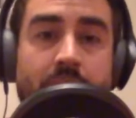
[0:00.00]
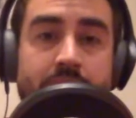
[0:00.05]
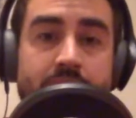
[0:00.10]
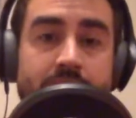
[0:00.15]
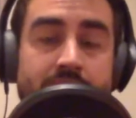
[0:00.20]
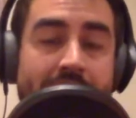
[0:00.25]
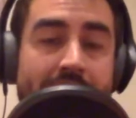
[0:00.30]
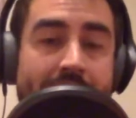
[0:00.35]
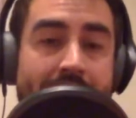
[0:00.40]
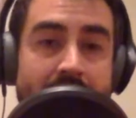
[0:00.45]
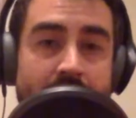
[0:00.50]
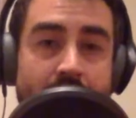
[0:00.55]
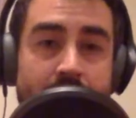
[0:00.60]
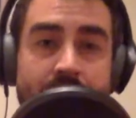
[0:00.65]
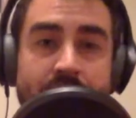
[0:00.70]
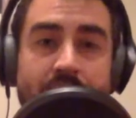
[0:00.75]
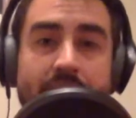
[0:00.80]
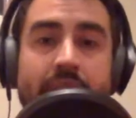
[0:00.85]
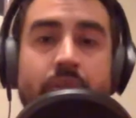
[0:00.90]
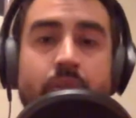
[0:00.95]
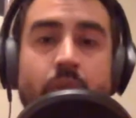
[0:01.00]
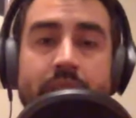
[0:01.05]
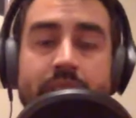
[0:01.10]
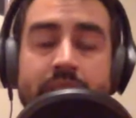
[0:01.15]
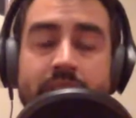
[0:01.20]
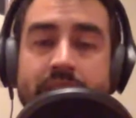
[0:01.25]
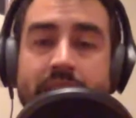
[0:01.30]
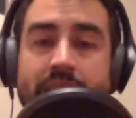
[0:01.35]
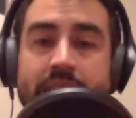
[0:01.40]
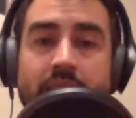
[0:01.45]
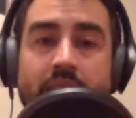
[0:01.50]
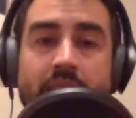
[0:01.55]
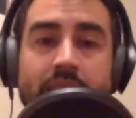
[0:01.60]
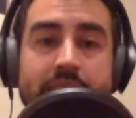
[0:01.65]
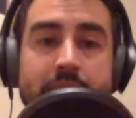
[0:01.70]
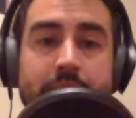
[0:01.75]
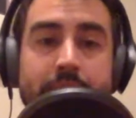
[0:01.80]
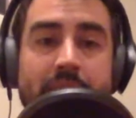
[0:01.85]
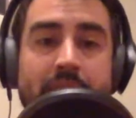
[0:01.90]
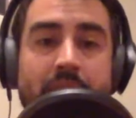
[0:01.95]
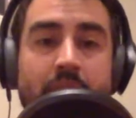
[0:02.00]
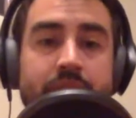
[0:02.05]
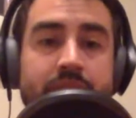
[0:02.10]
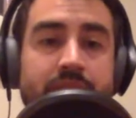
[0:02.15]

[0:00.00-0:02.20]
Just ask those 5 questions I talked about.